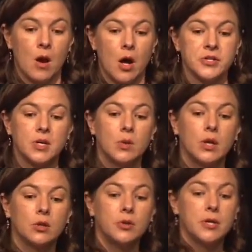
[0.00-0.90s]
Also
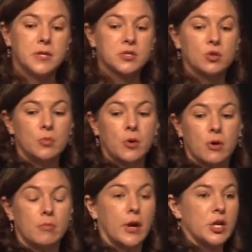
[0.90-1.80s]
included in this group are
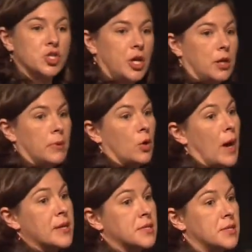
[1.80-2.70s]
the branched-chain amino
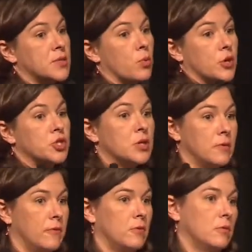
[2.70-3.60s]
acids, which,
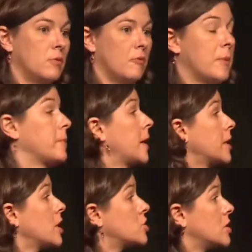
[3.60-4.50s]
if you have been paying
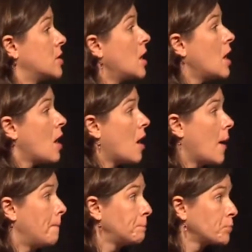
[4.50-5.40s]
attention,
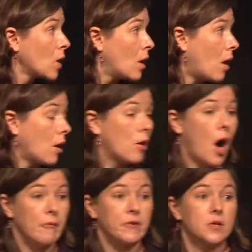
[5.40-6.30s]
are
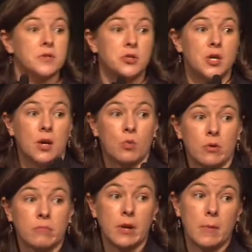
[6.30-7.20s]
often associated
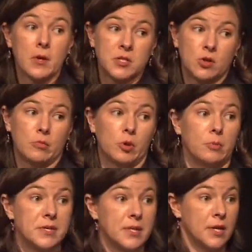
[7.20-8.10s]
with metabolic syndrome and
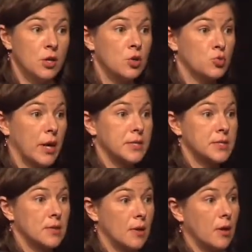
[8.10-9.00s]
obesity traits